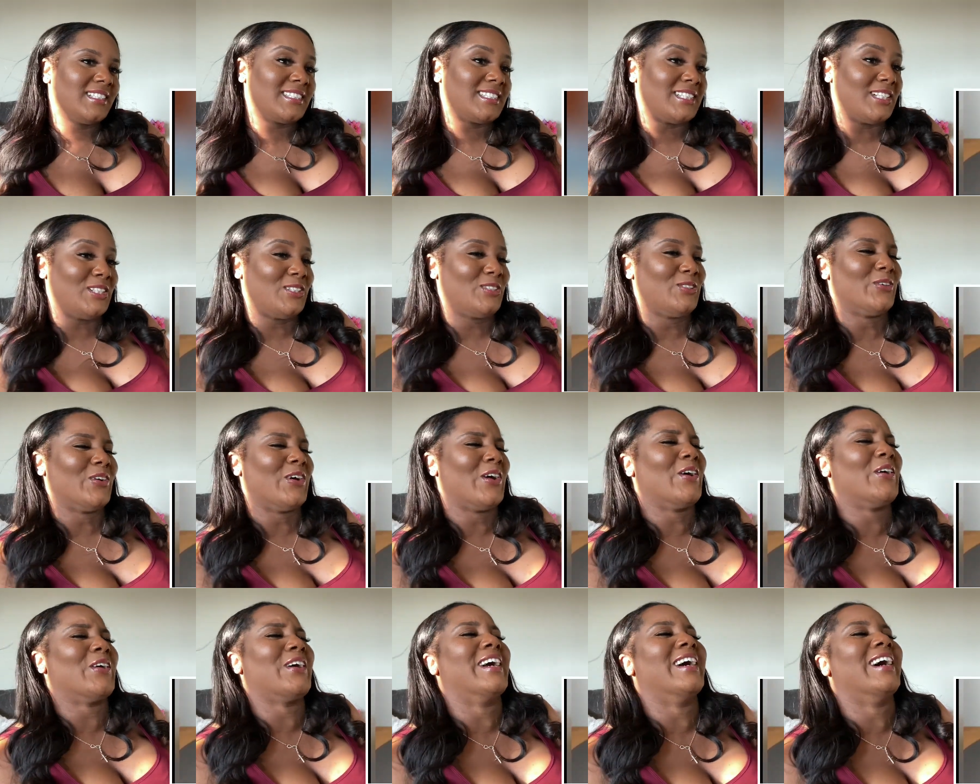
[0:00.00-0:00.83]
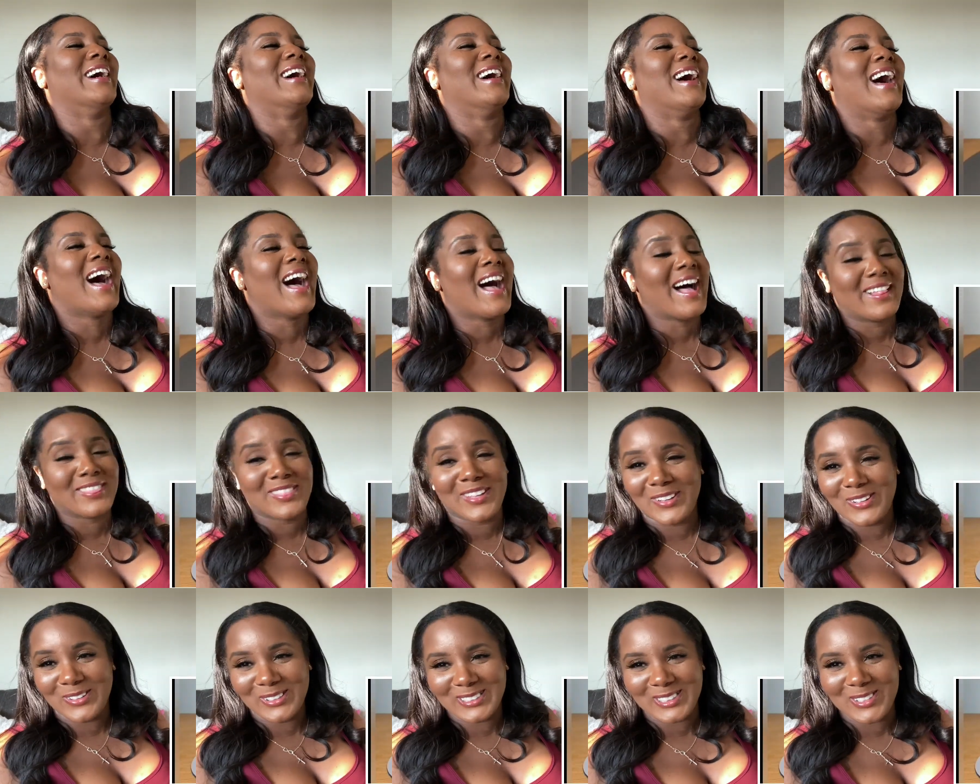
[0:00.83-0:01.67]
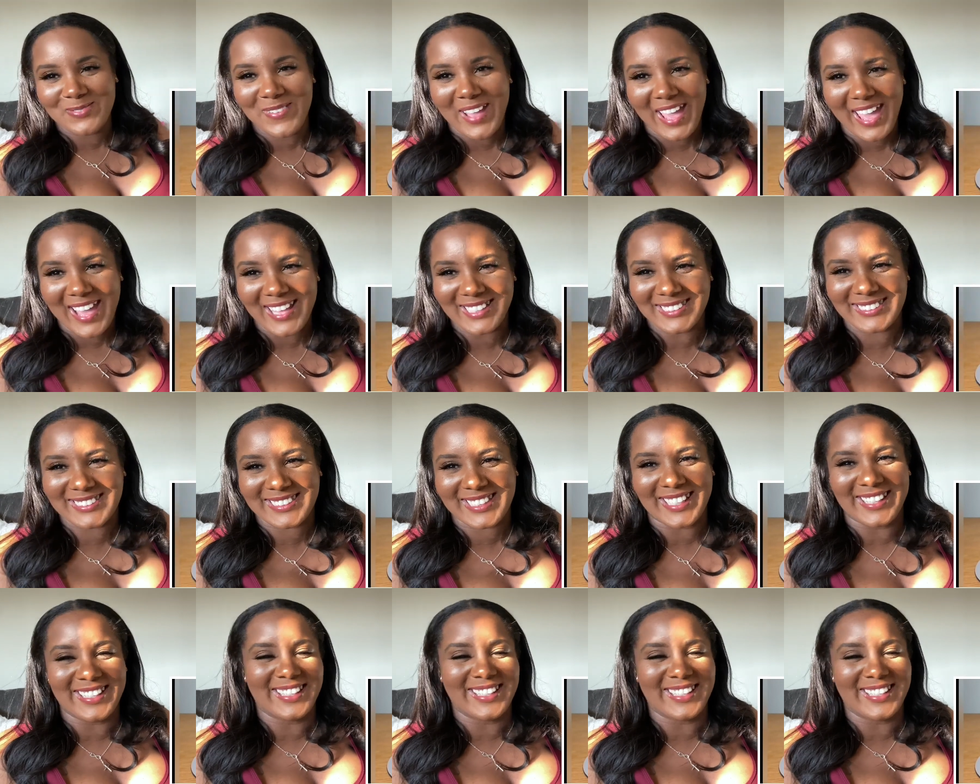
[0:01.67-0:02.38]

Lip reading: is real good. I thought it was a mask.